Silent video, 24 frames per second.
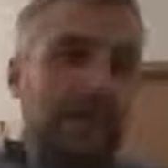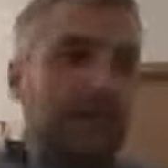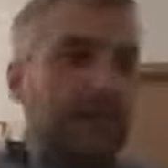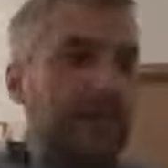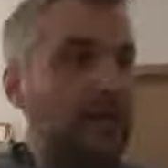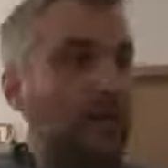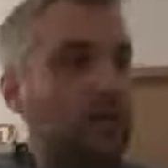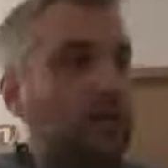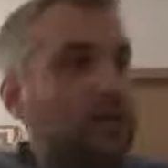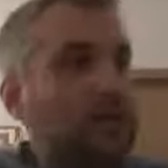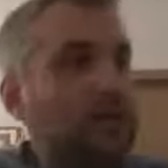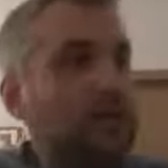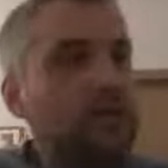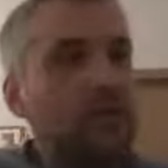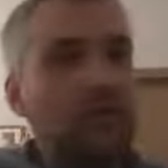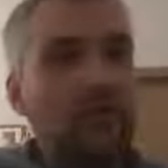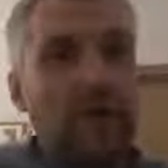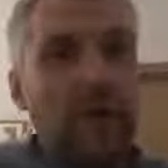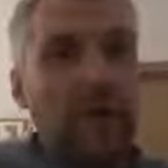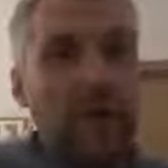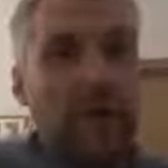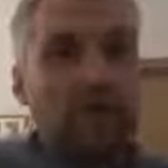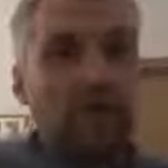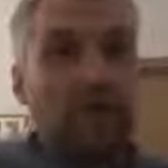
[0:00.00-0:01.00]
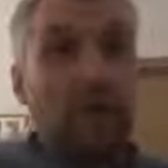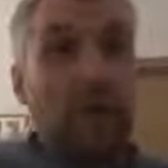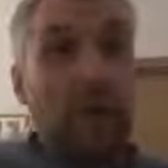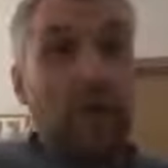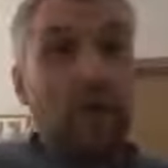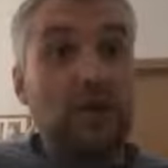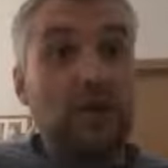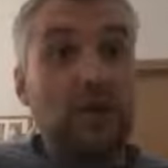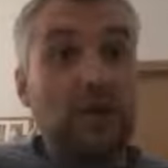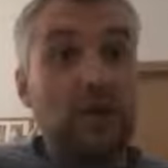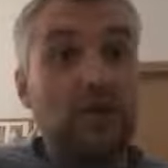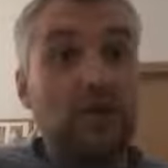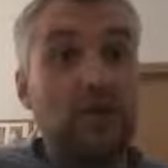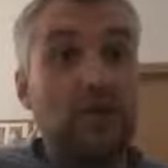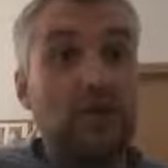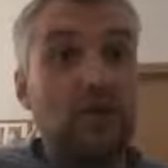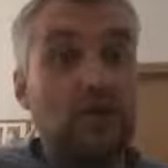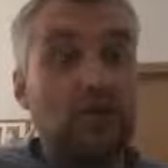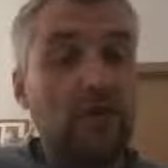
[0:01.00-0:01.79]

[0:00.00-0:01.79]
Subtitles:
And you need 3 points,